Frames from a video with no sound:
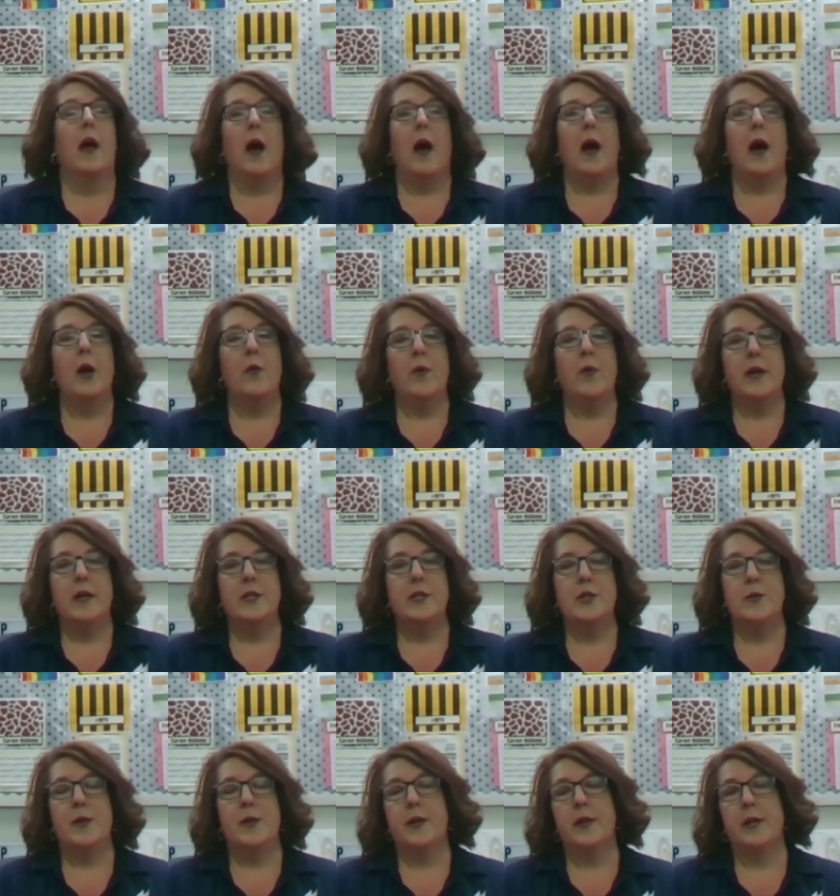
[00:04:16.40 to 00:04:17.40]
I want
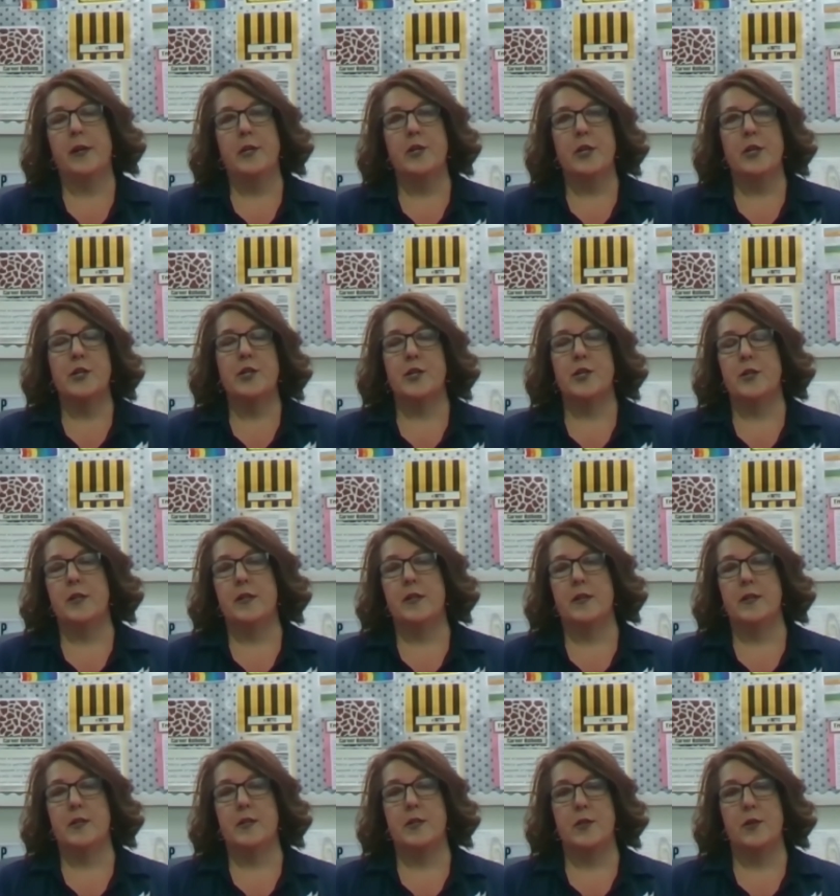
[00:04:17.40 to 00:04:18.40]
to encourage our
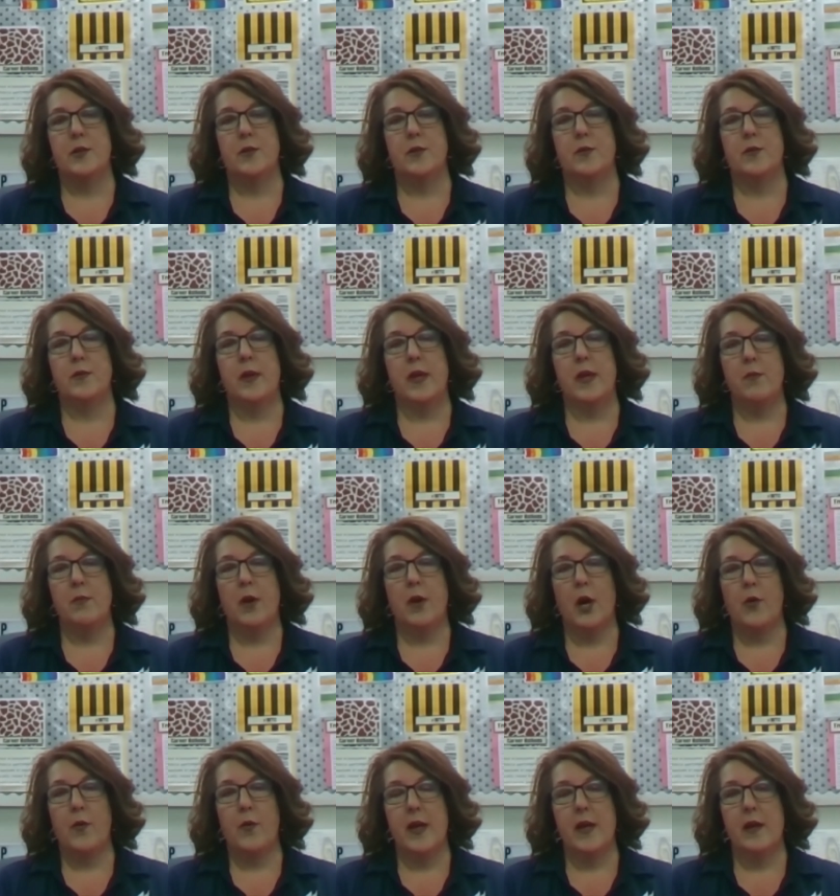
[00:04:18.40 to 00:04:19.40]
students to keep
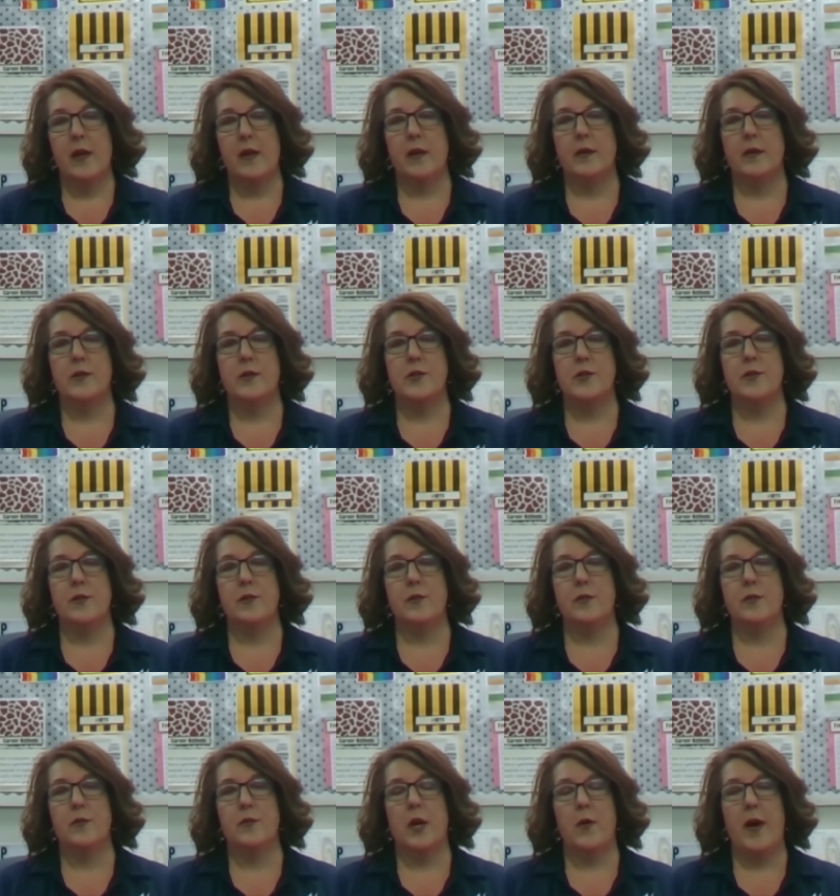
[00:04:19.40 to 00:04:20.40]
going,
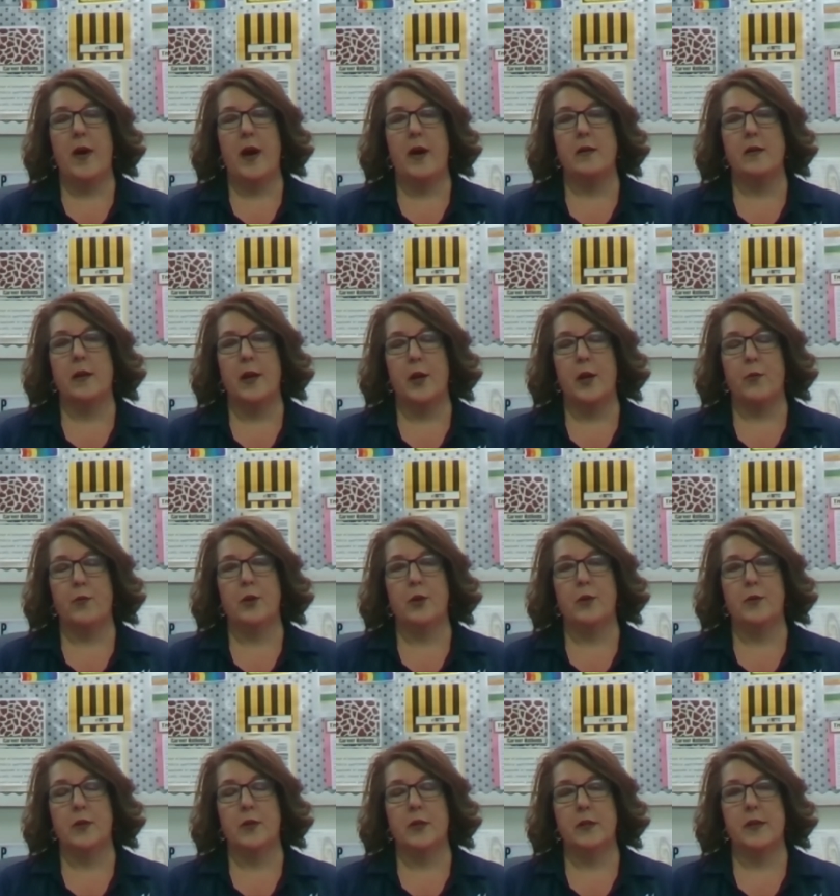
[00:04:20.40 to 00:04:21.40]
to go out and get real
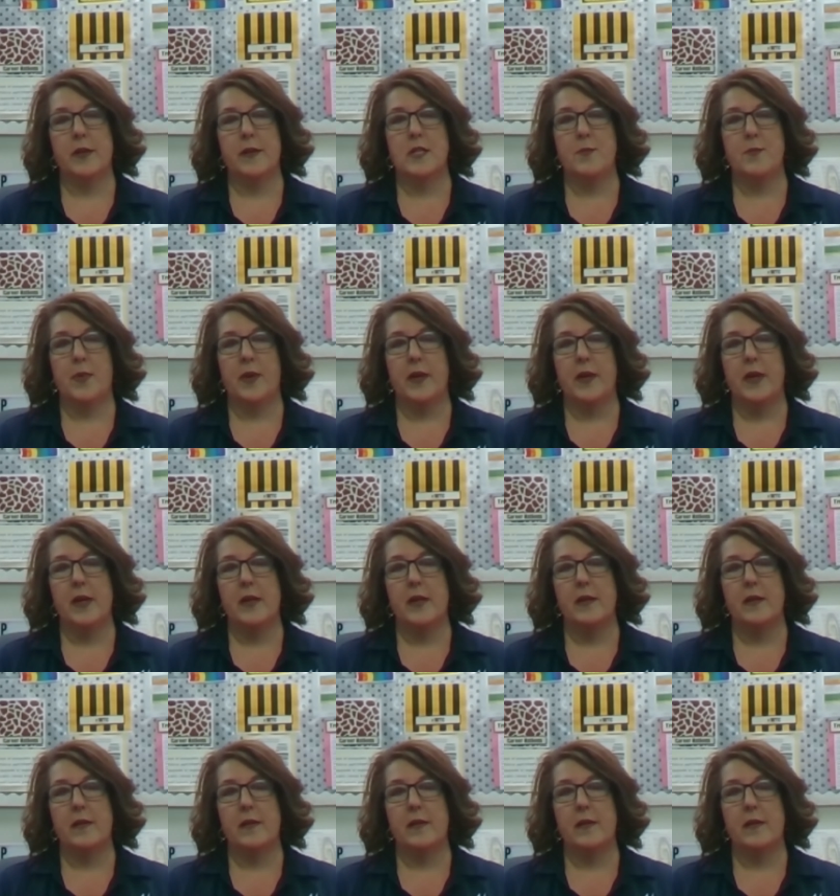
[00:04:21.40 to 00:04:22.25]
world experience,